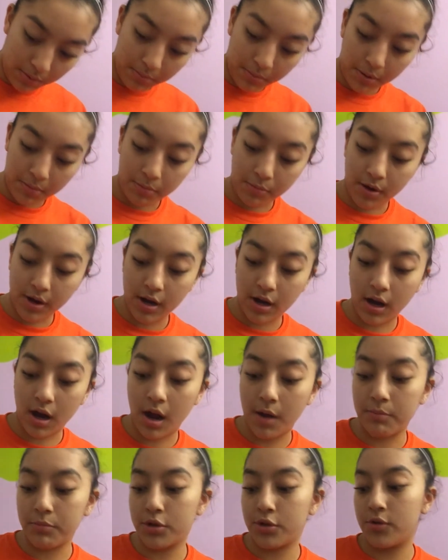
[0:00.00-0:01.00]
my primer right here.
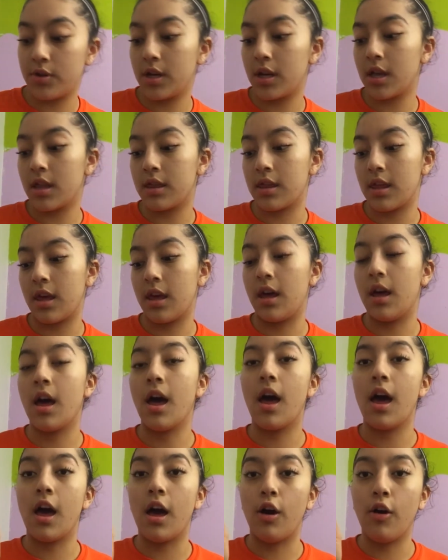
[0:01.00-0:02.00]
I'm doing the
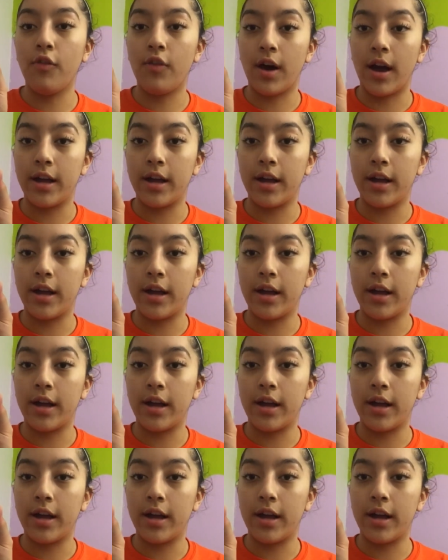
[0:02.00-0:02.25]
e.l.f.